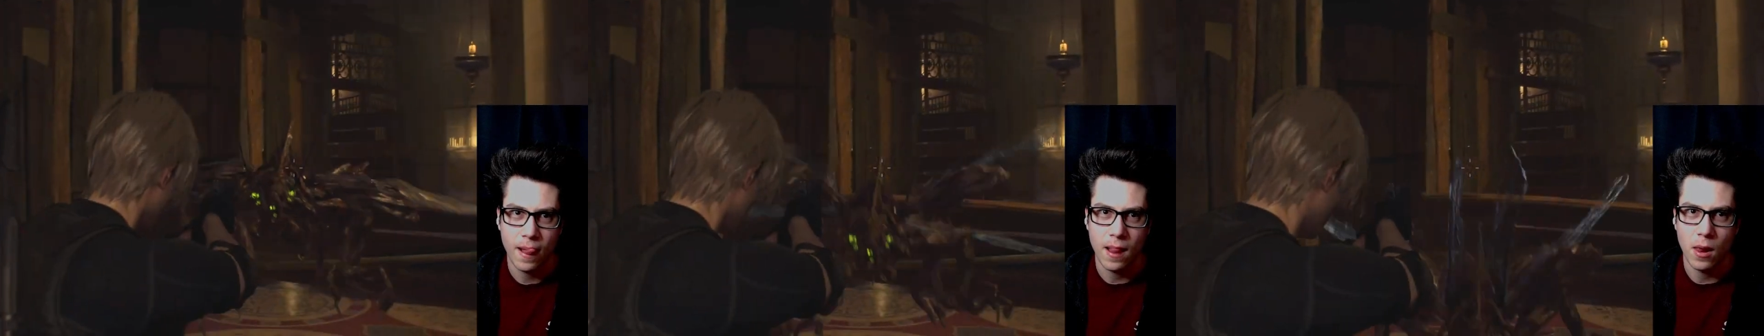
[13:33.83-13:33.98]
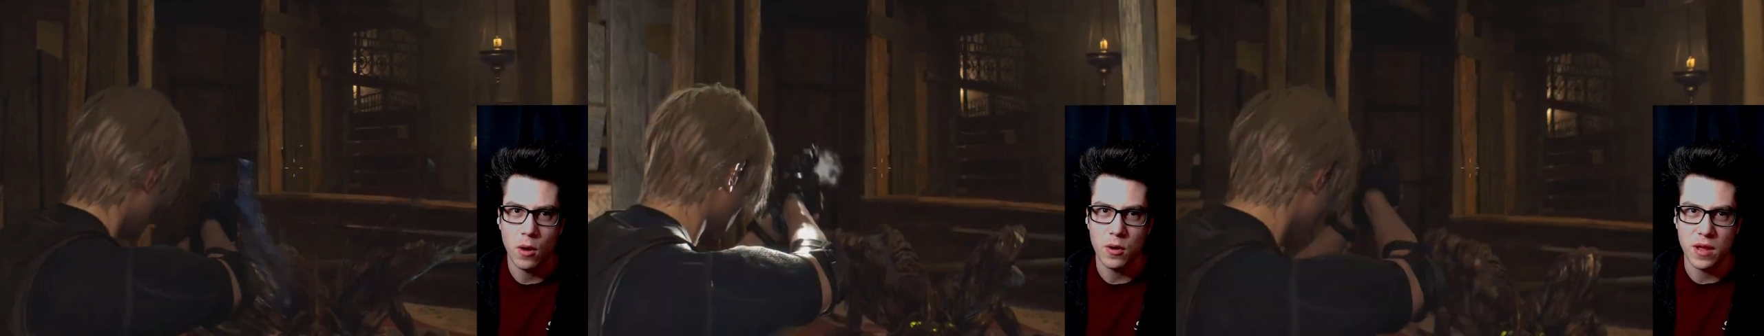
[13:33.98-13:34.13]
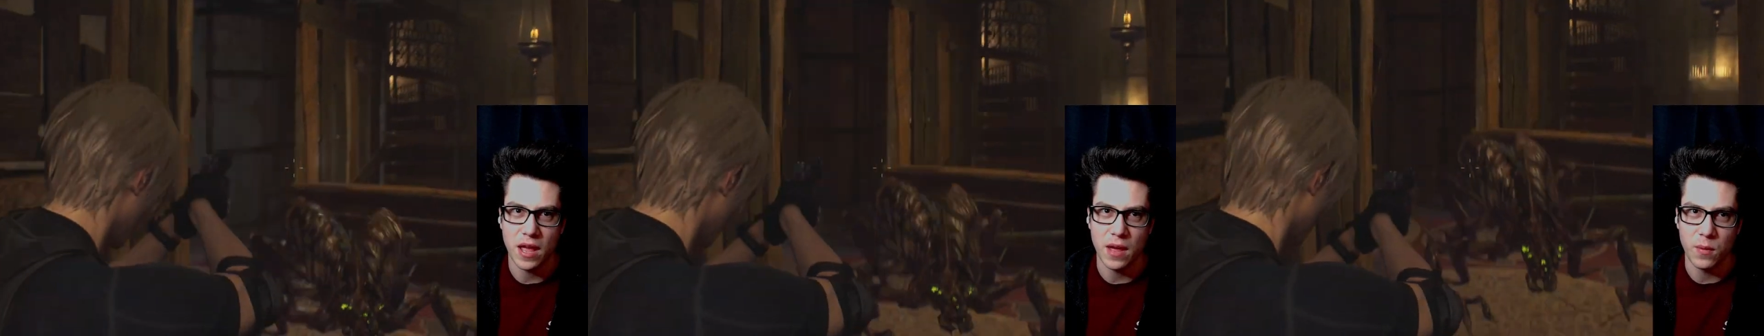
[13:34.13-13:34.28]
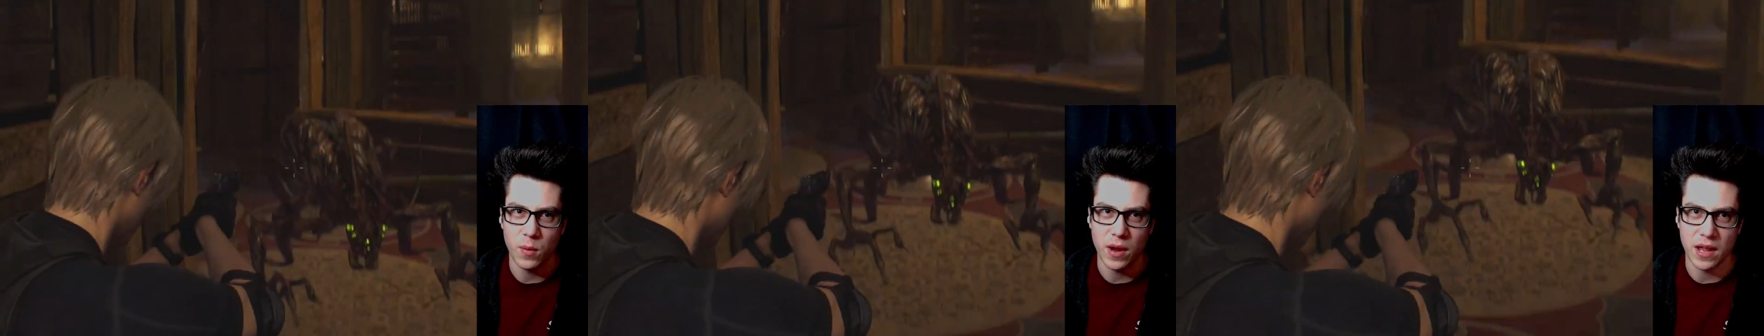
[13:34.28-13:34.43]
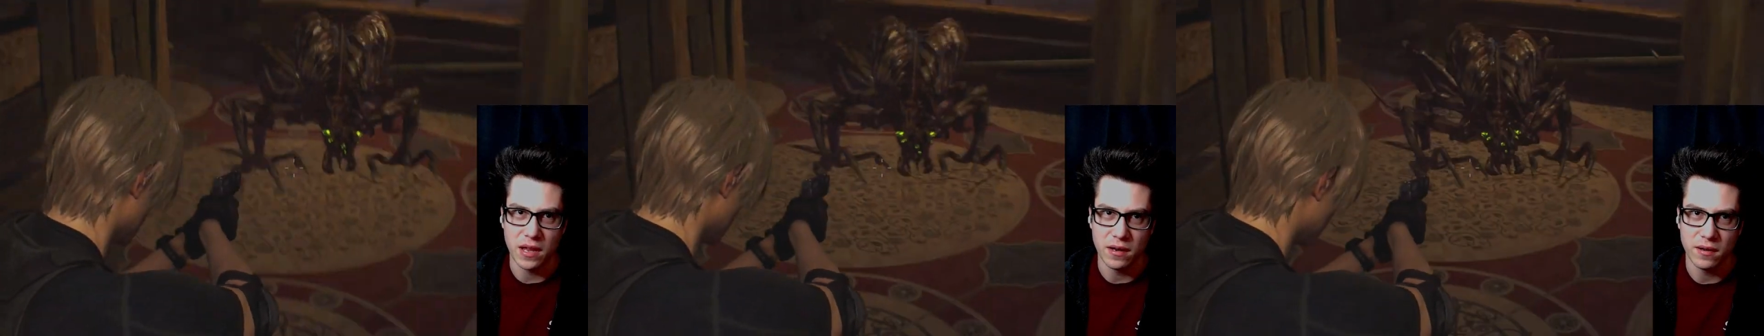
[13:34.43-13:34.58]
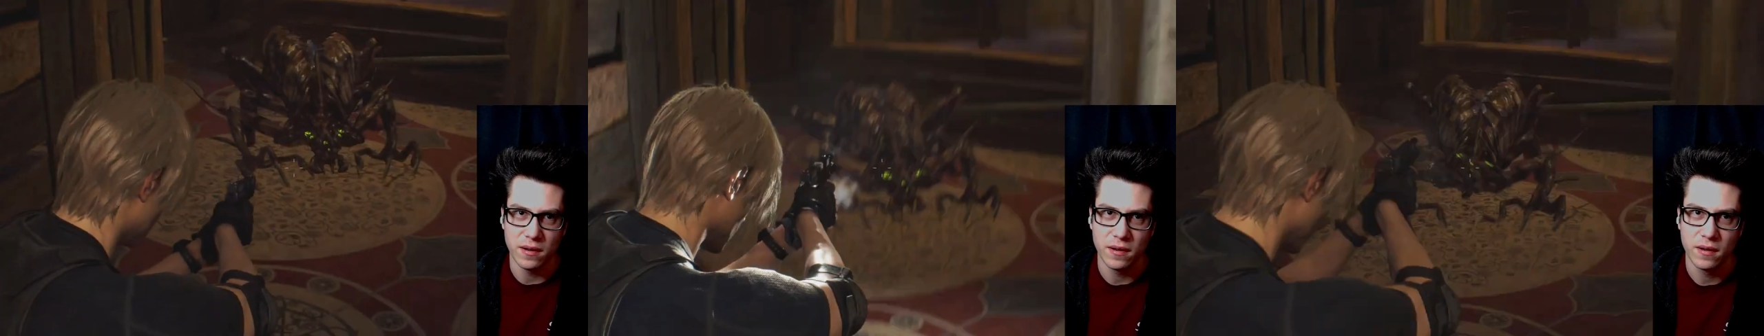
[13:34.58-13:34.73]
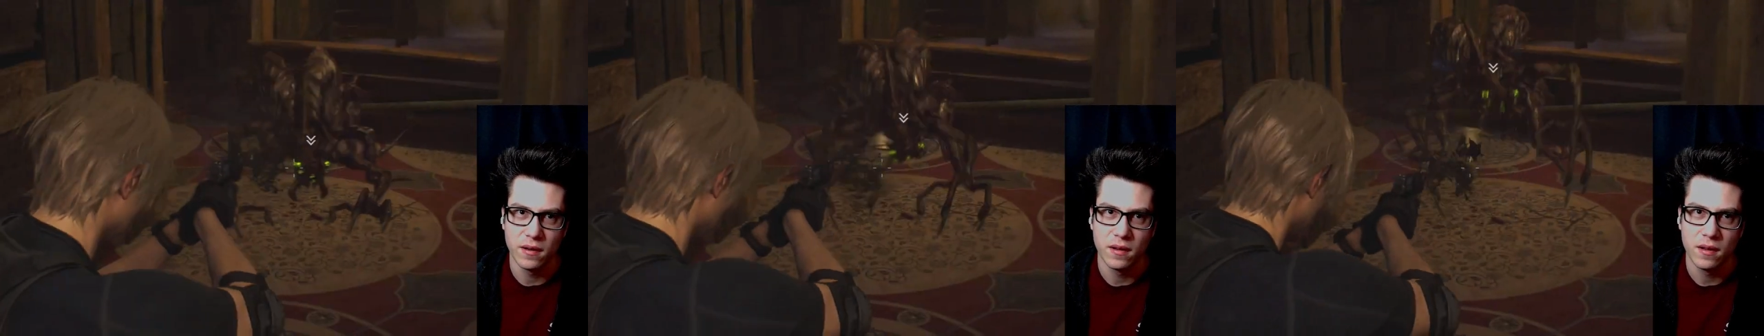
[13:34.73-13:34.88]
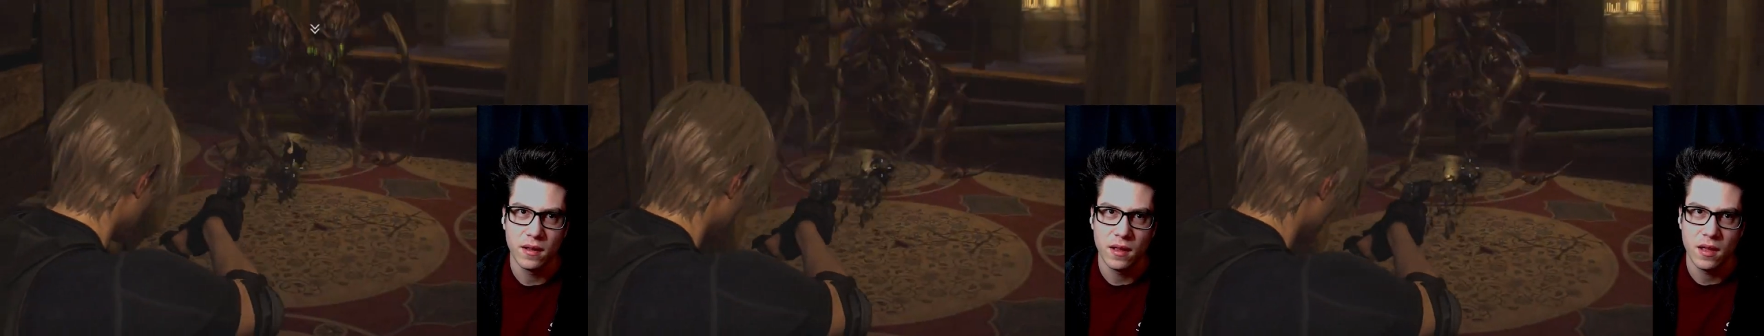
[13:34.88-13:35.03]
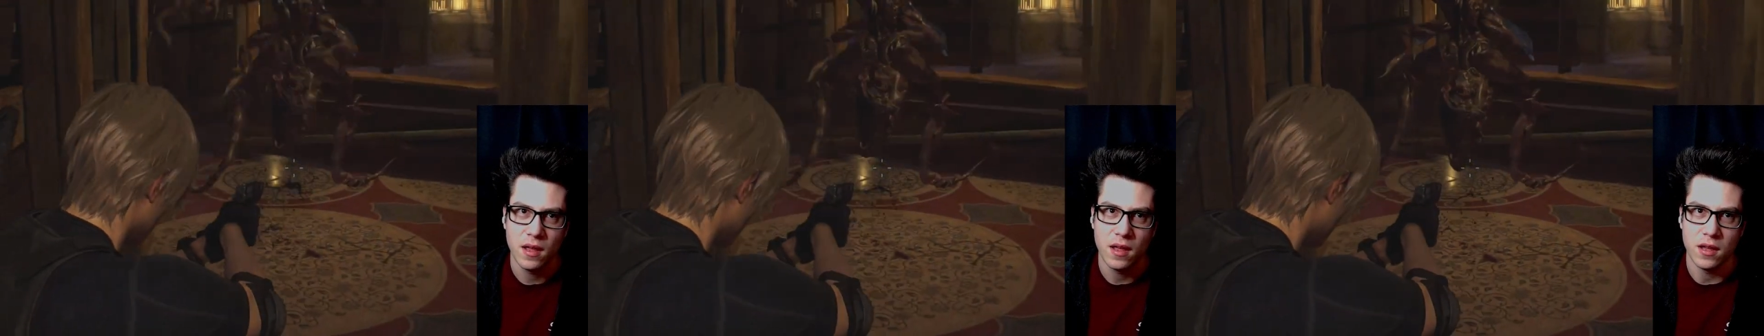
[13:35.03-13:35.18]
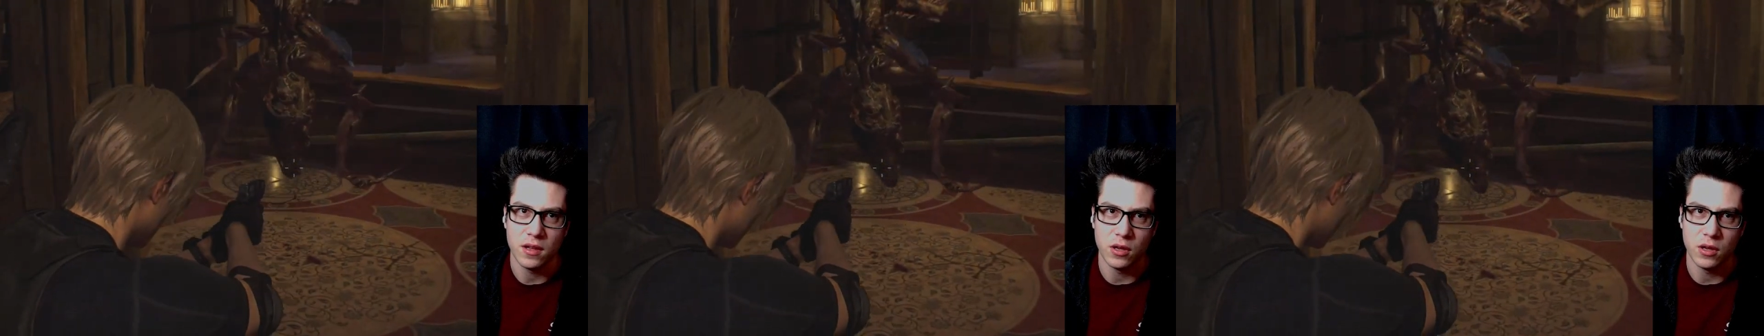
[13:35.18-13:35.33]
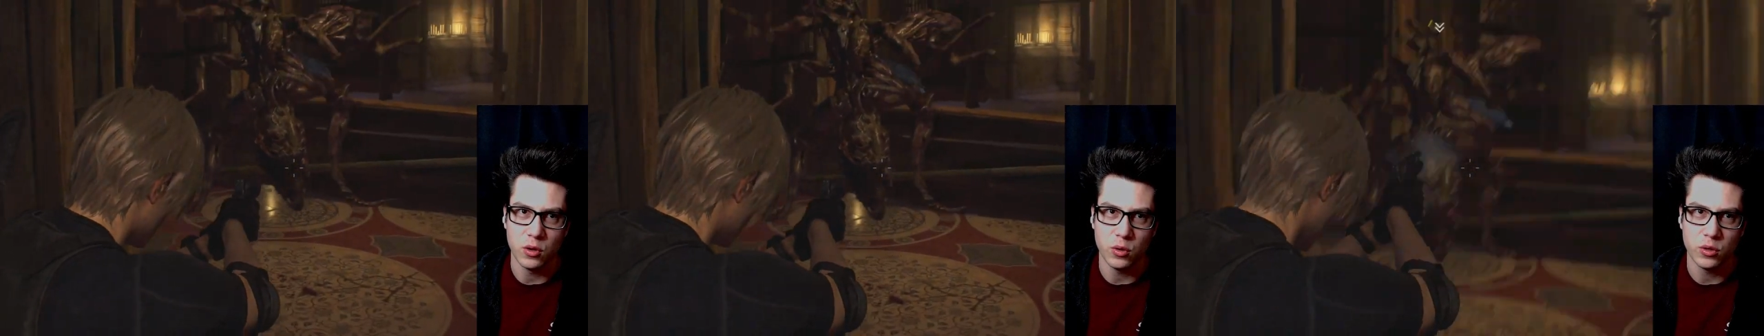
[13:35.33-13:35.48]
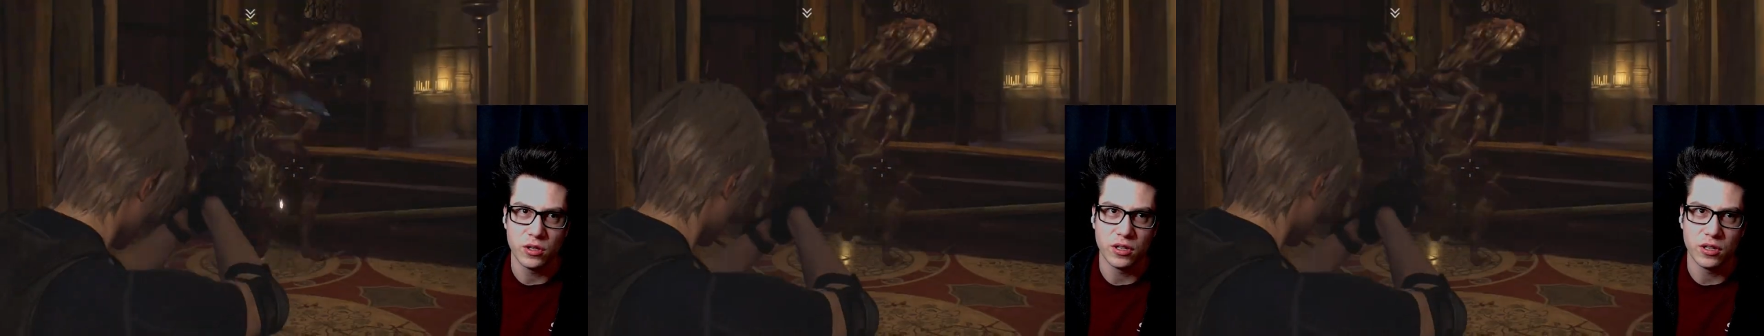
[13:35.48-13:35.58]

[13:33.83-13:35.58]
Okay, wait. You,